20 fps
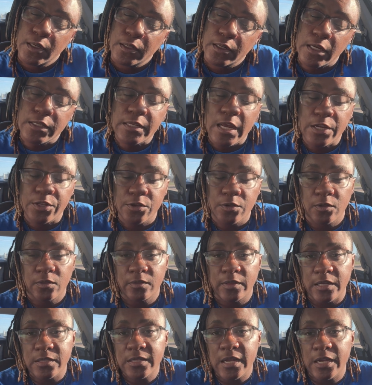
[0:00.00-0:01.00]
That's how
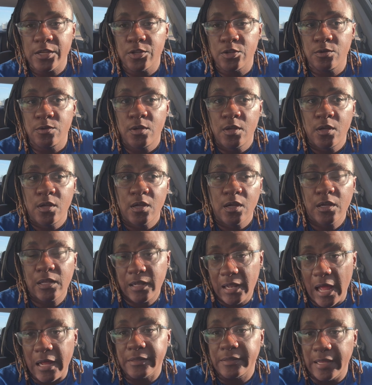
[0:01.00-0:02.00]
you
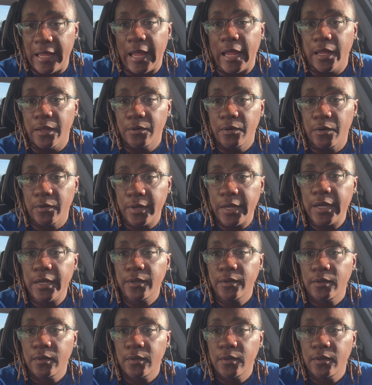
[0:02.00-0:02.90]
clock that, okay?